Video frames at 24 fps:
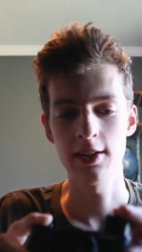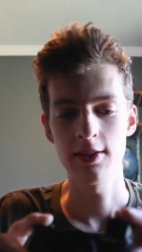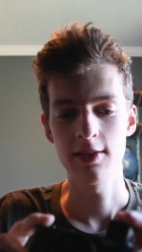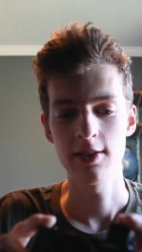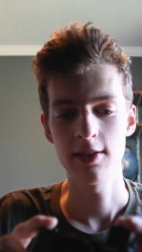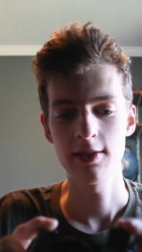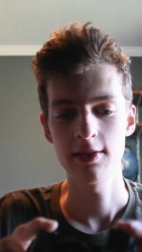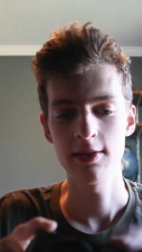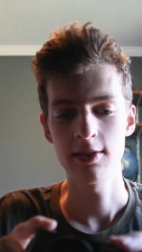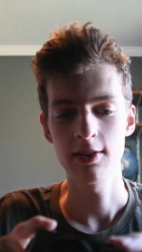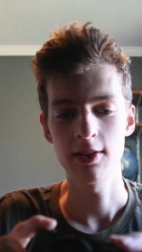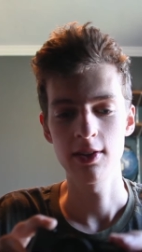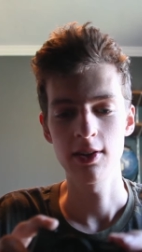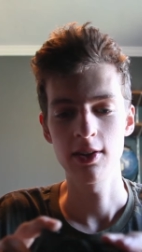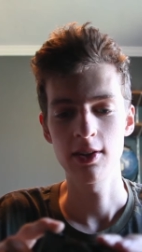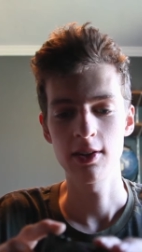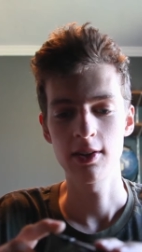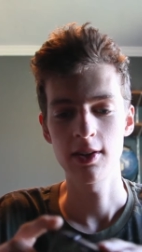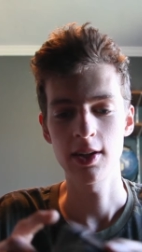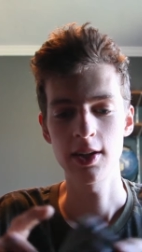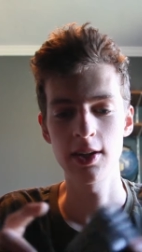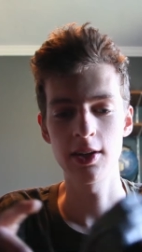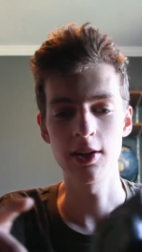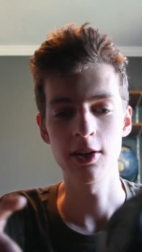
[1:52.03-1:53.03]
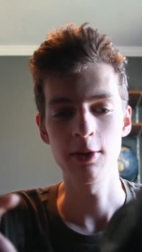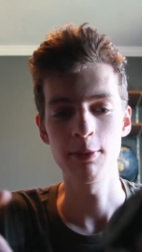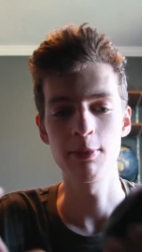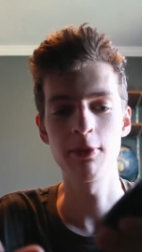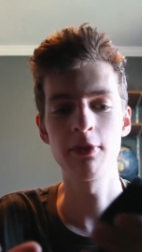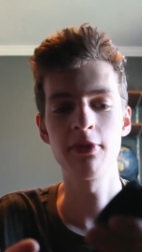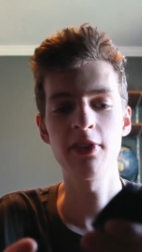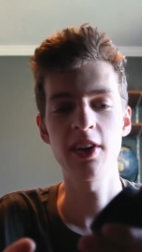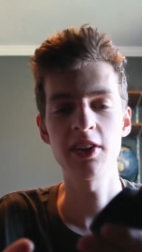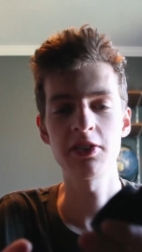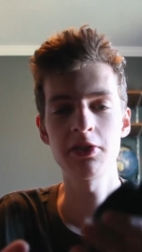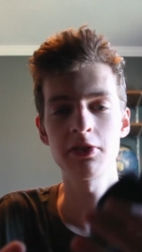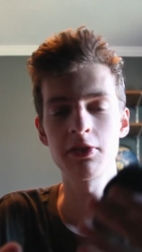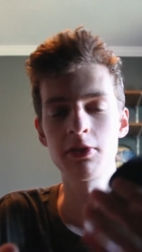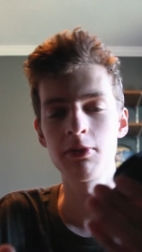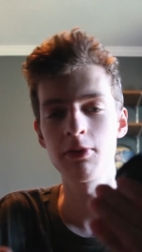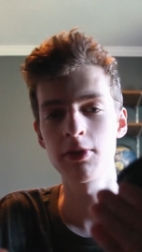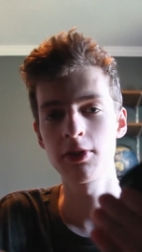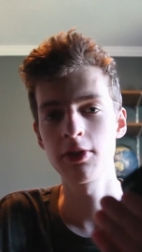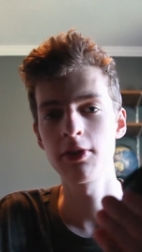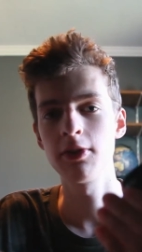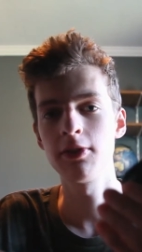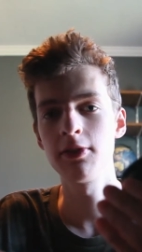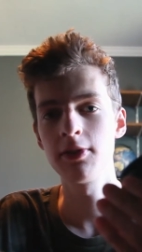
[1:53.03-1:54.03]
doesn't look like you're a professional
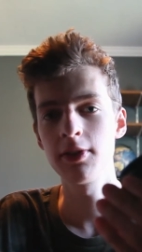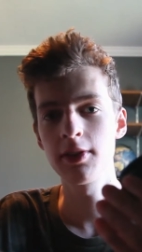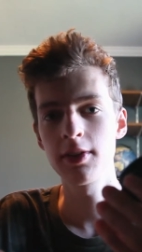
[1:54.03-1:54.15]
when you're using